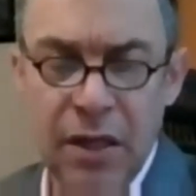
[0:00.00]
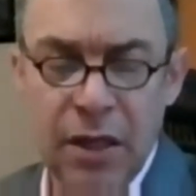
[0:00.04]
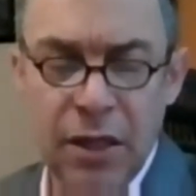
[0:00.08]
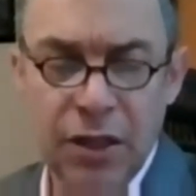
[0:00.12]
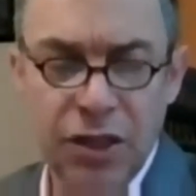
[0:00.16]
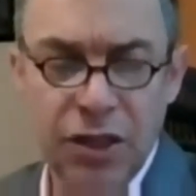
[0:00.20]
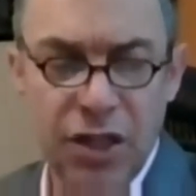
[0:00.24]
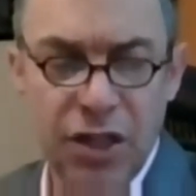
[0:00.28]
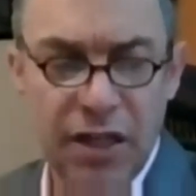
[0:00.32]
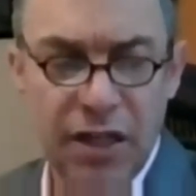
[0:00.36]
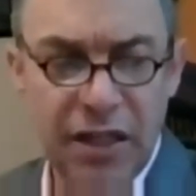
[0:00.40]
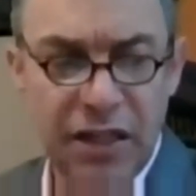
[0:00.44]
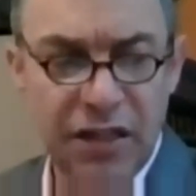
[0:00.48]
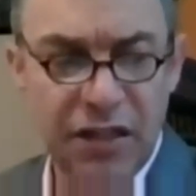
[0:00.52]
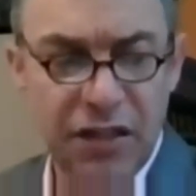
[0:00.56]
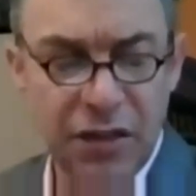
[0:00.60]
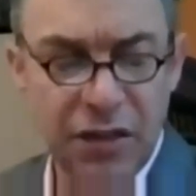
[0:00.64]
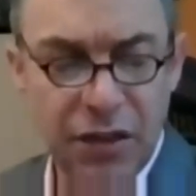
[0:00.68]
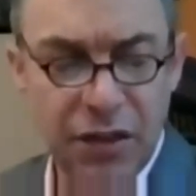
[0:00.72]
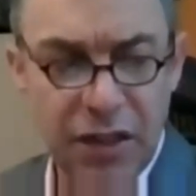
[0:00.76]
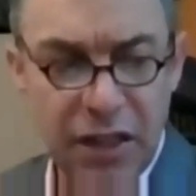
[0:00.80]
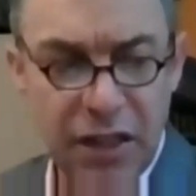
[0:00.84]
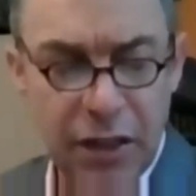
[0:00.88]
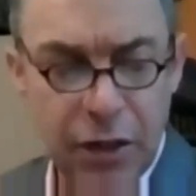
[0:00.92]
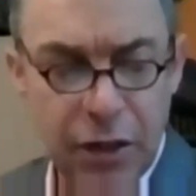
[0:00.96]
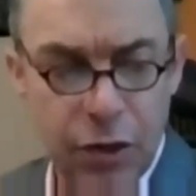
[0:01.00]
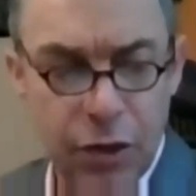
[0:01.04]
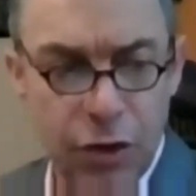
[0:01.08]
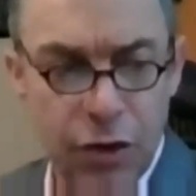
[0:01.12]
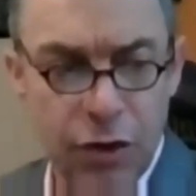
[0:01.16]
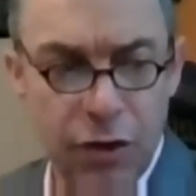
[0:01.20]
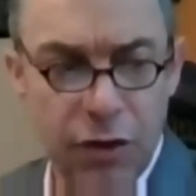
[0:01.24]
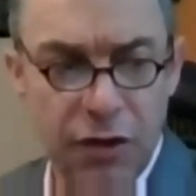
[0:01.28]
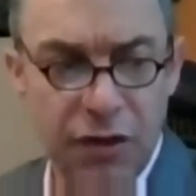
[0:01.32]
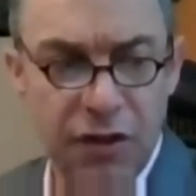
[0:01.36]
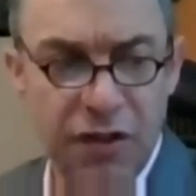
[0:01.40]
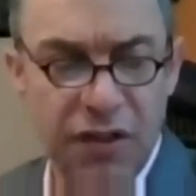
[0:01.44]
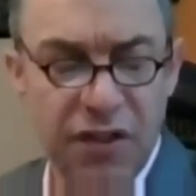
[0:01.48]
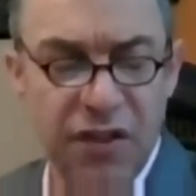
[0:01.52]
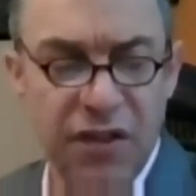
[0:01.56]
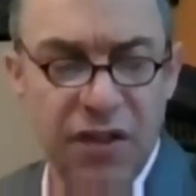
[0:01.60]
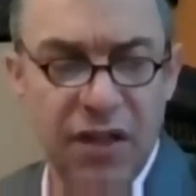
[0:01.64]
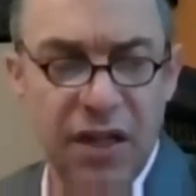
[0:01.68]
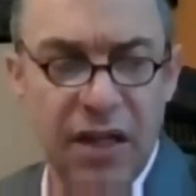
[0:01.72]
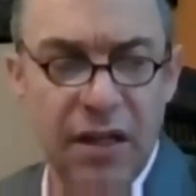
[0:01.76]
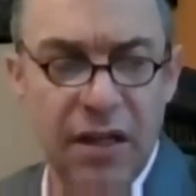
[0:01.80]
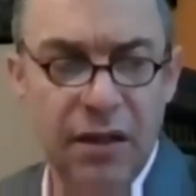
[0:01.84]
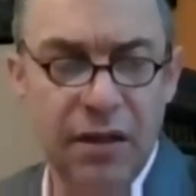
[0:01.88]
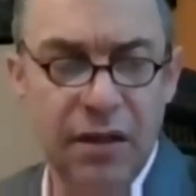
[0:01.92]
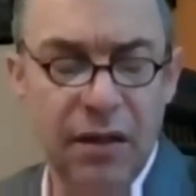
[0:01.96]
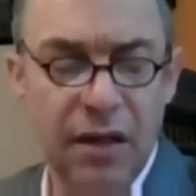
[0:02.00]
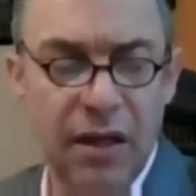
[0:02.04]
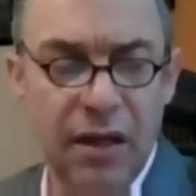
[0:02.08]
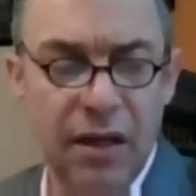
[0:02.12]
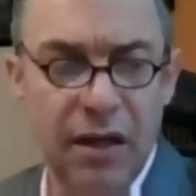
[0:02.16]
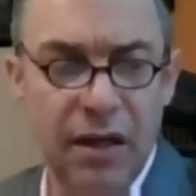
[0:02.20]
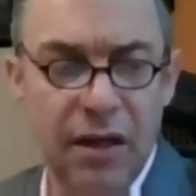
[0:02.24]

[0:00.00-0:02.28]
Chinese leaders and